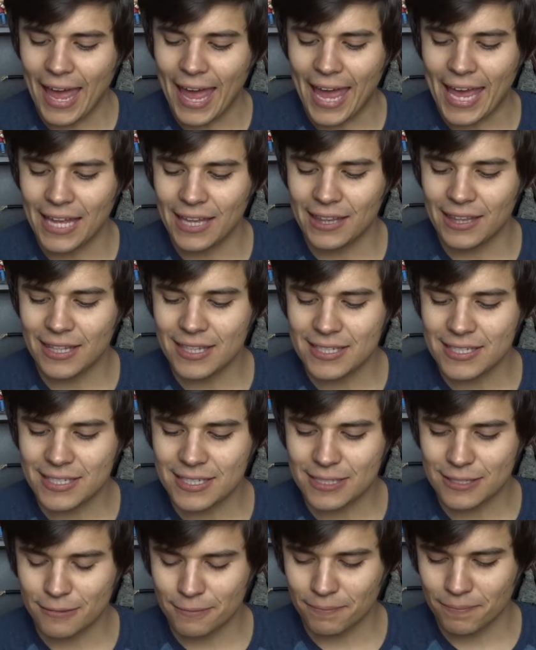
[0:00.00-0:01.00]
And
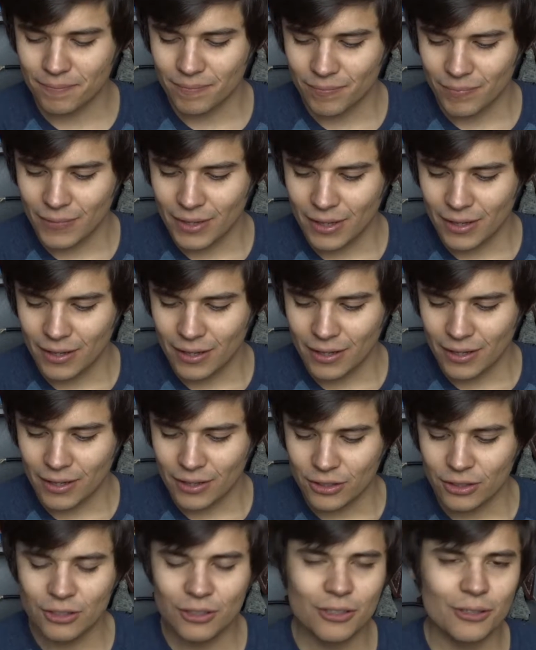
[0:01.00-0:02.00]
this,
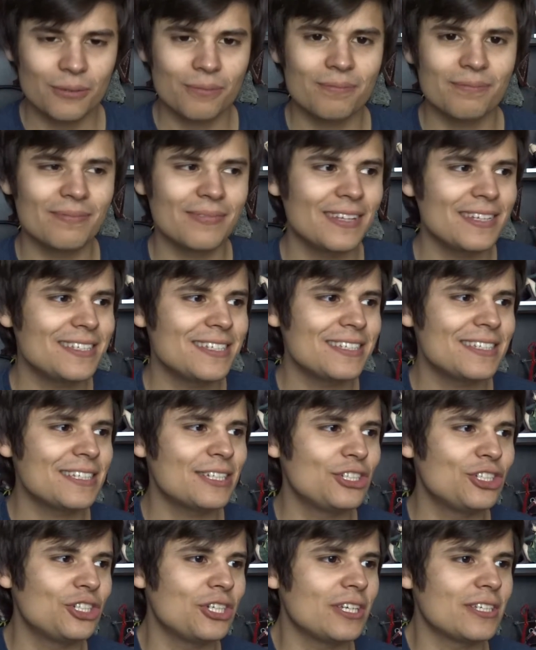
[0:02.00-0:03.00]
this
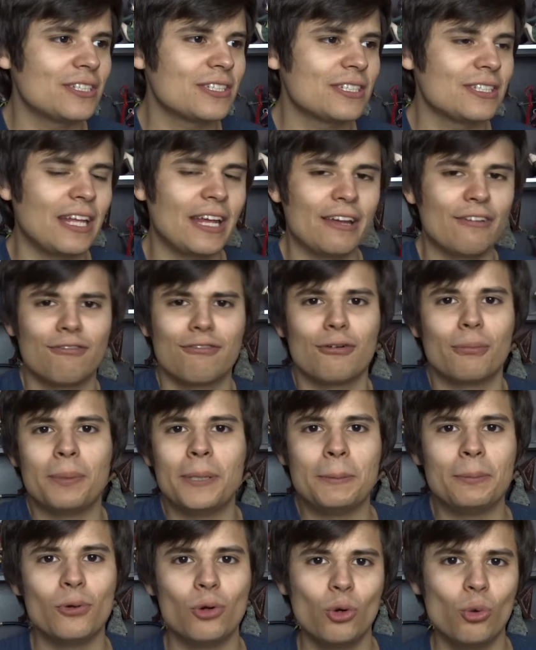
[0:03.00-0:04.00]
isn't just for
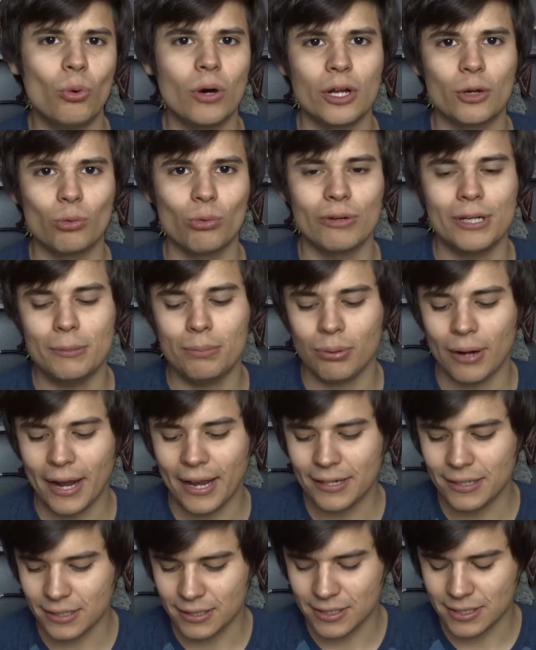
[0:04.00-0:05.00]
people who want to
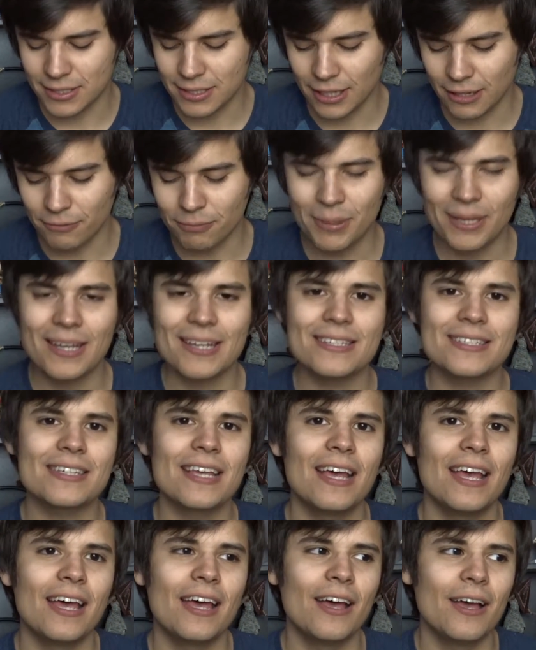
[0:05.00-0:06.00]
rebrand and stuff, because
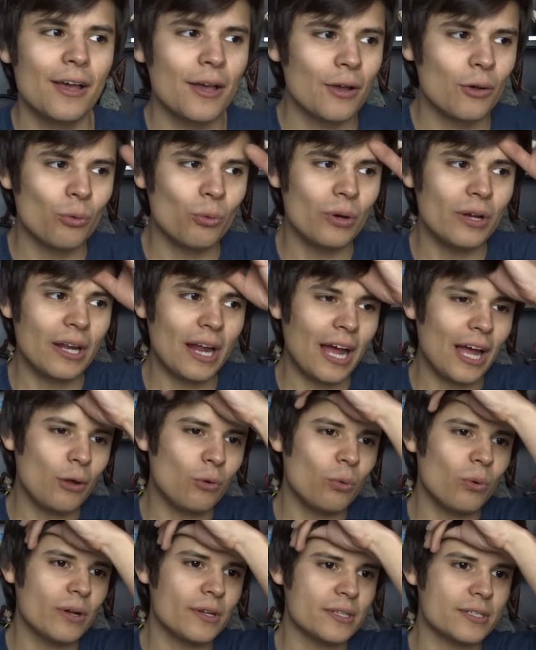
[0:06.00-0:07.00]
when I
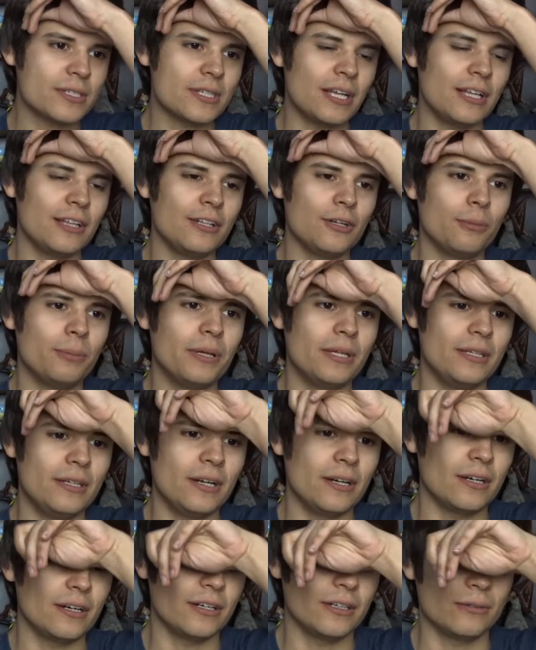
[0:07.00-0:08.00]
was a little bit
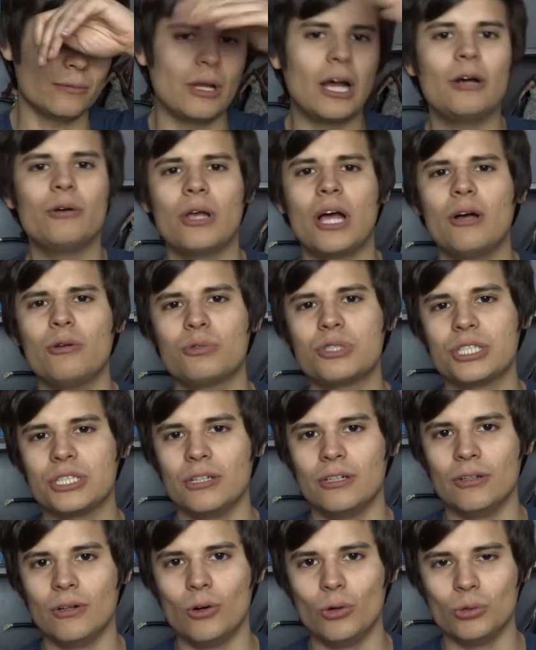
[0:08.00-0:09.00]
younger, I was
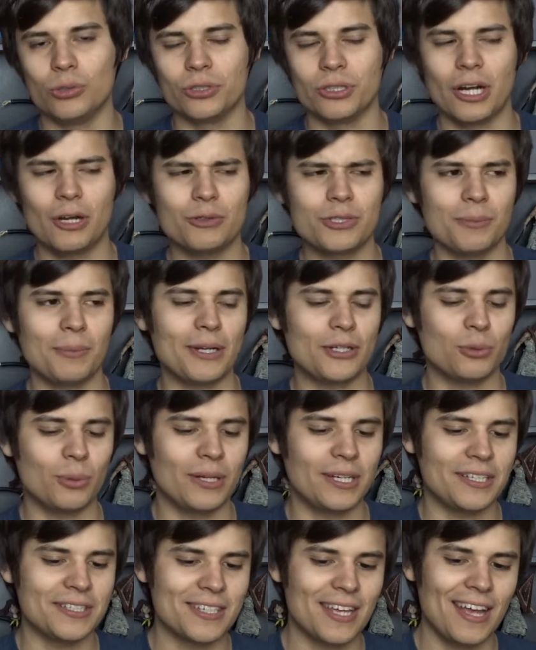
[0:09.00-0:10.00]
still older, I was in my
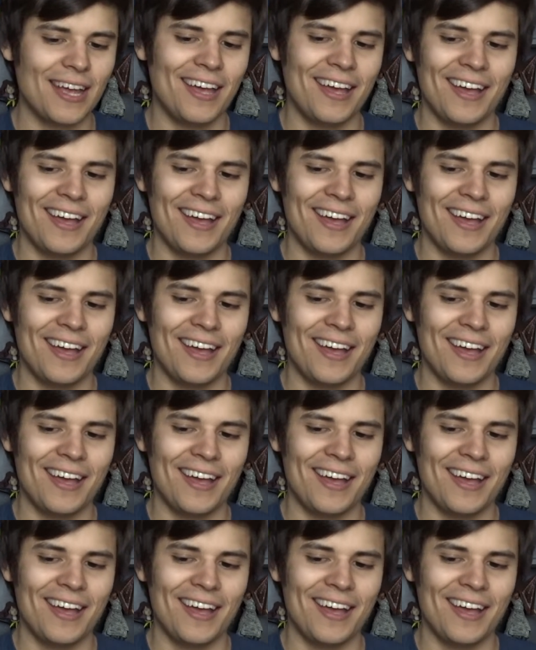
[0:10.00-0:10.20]
20s,